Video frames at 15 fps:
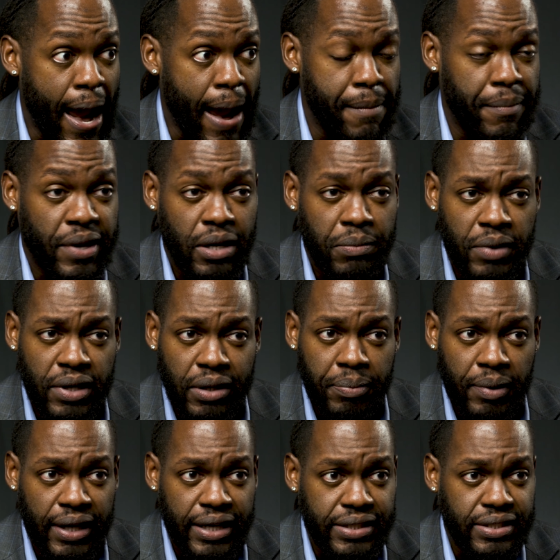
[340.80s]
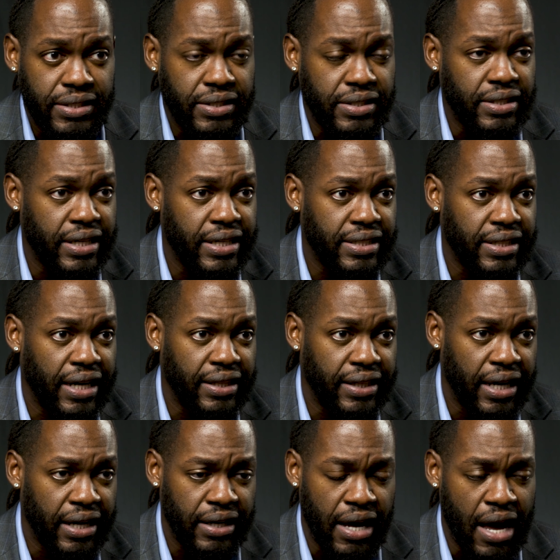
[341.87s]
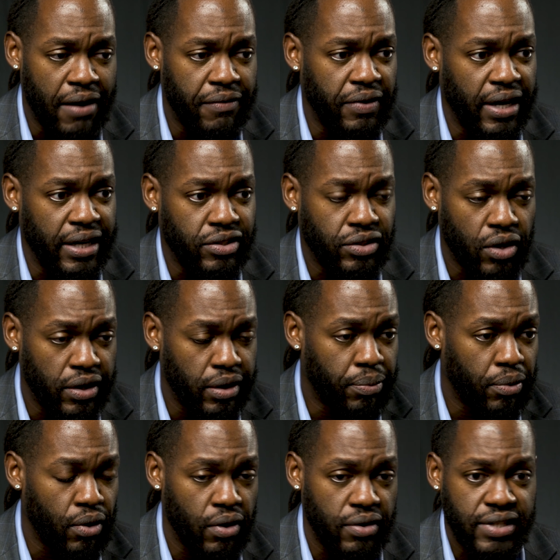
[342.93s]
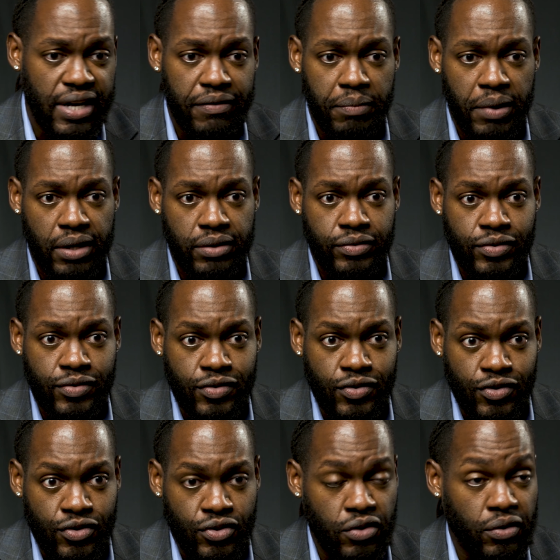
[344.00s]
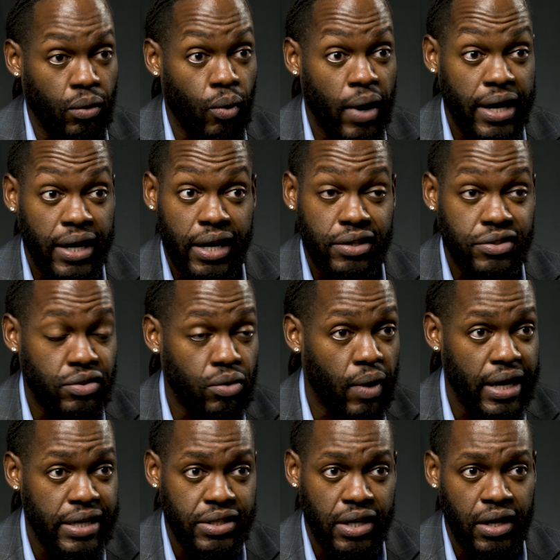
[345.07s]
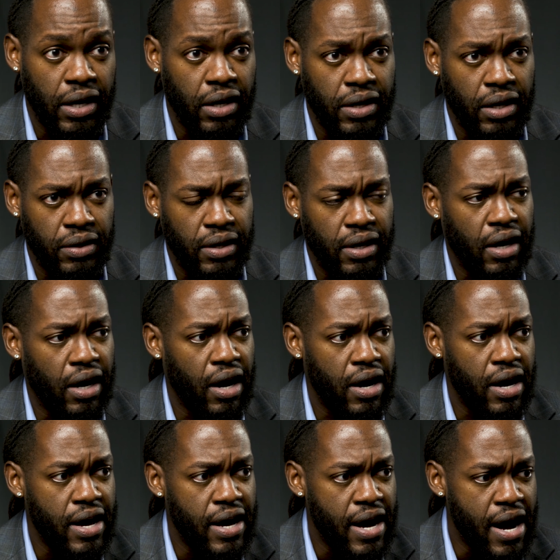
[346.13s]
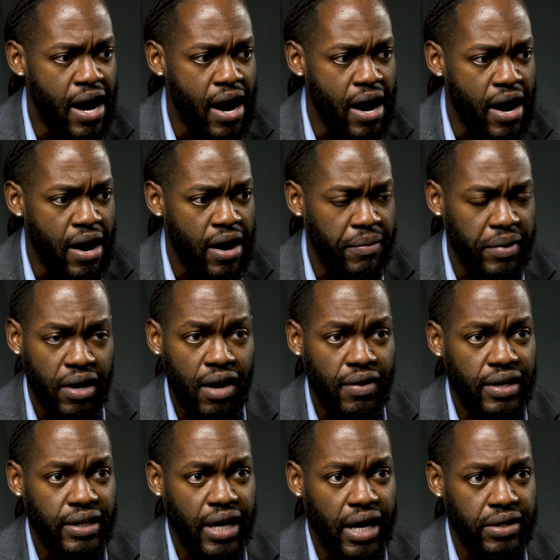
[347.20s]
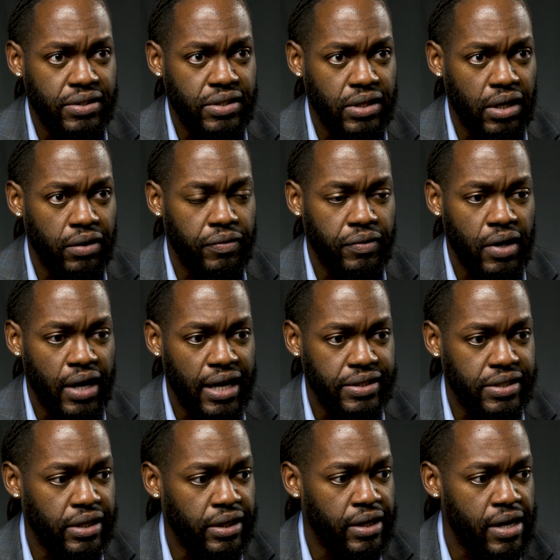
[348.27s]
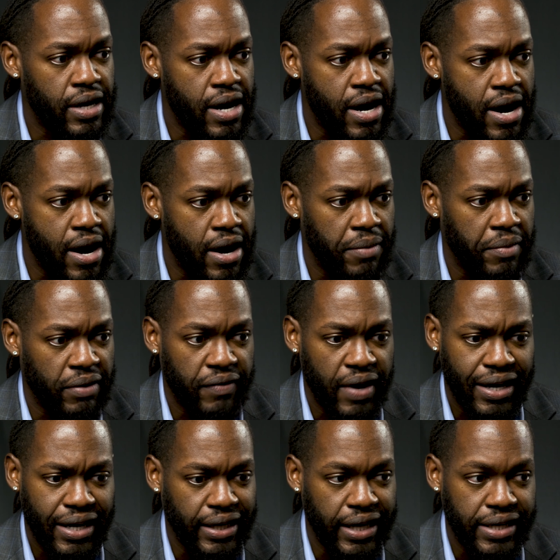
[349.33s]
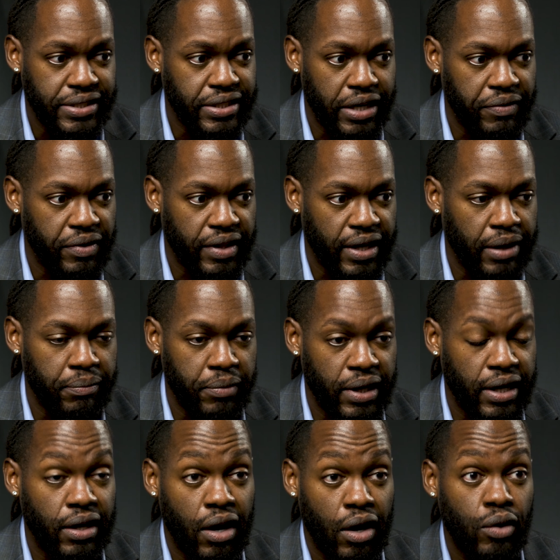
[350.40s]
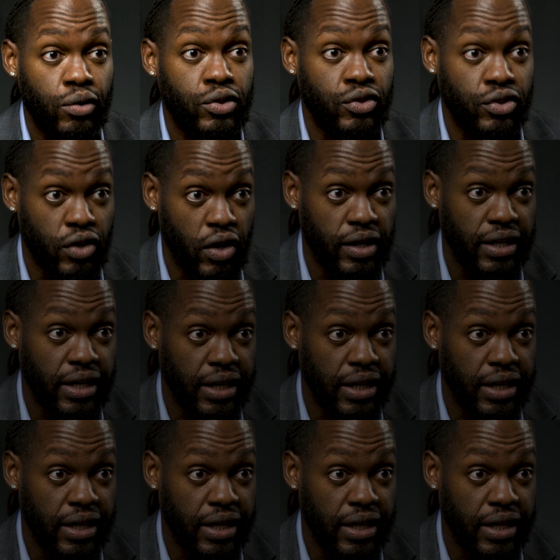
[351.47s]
many places and things like that. And I've started programs. I've been to the White House twice and all that kind of stuff as a invited guest and everything. But it all started